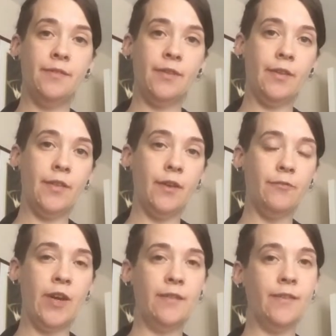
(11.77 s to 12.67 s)
that the
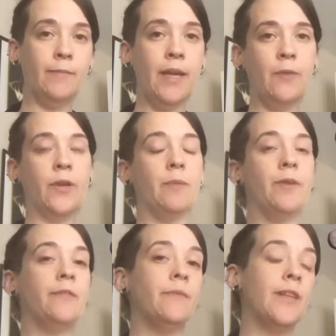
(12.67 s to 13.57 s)
phrases make. We're going to
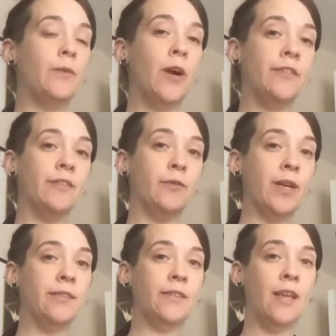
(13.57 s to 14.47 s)
put some silly words to
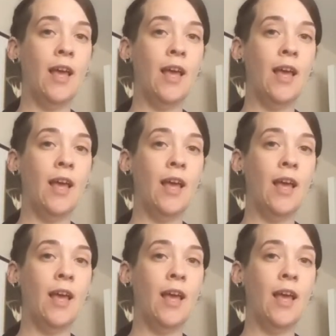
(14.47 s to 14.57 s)
it.